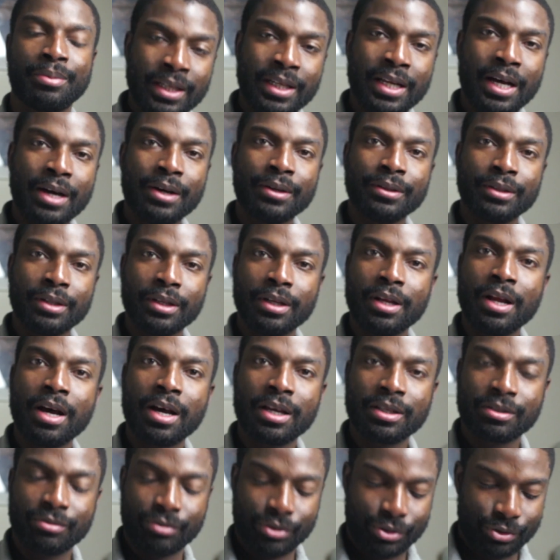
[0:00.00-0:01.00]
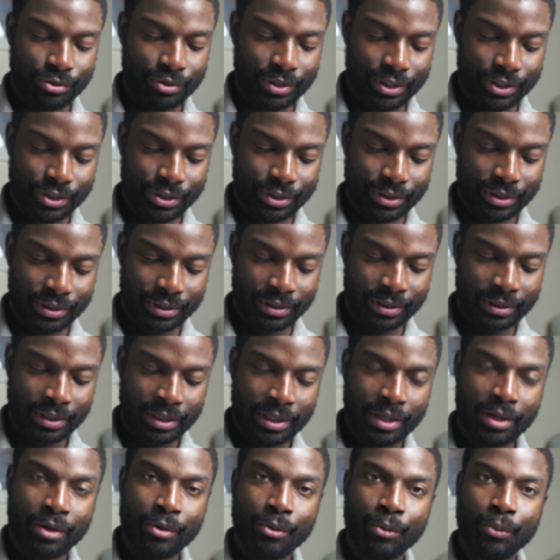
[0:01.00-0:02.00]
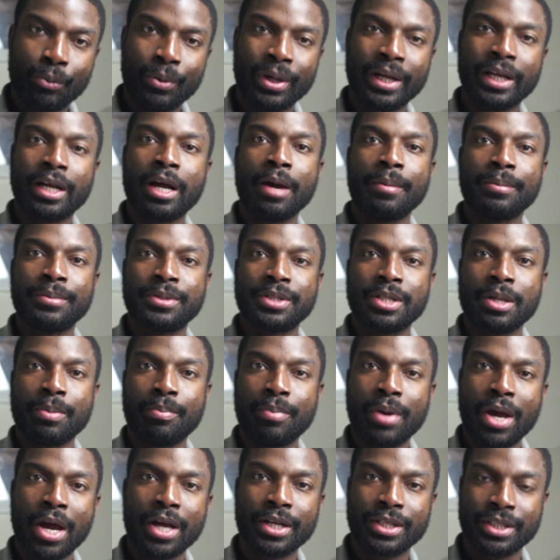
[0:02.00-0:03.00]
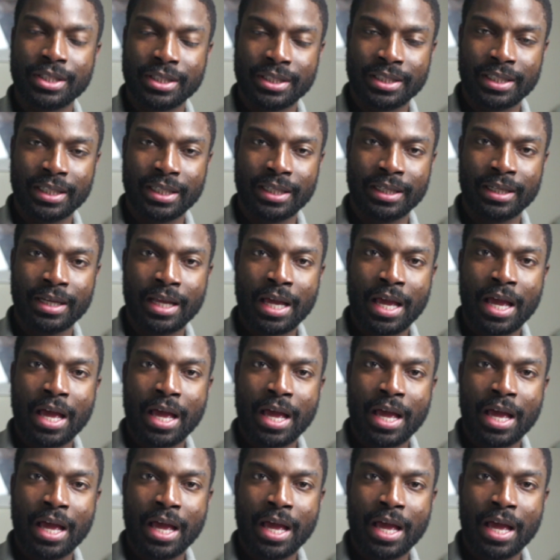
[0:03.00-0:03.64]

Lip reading: Now, the last restriction when it comes to purchasing